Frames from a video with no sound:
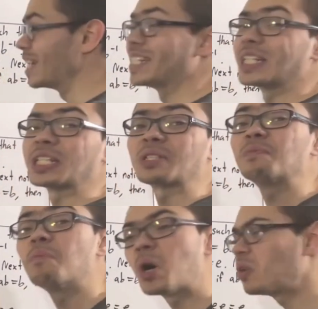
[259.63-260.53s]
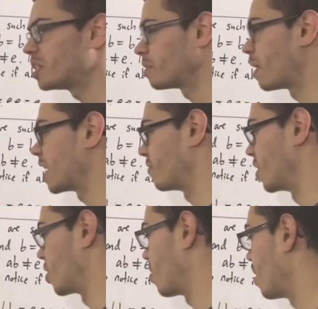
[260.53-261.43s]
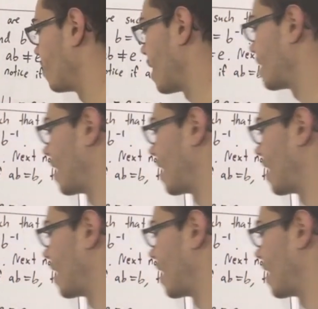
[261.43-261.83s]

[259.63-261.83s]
is the smallest positive integer that's